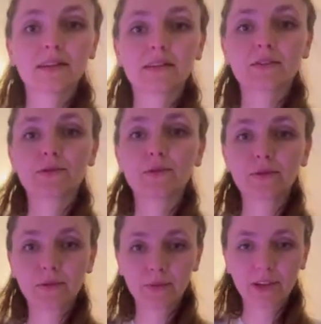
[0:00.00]
Solar
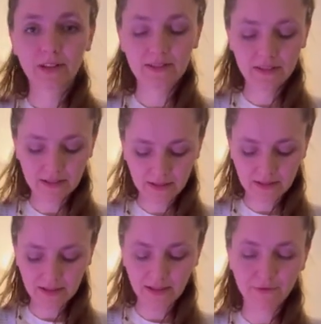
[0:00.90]
plexus
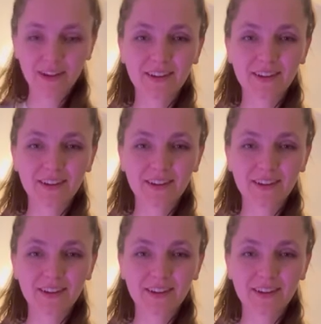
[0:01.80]
is like right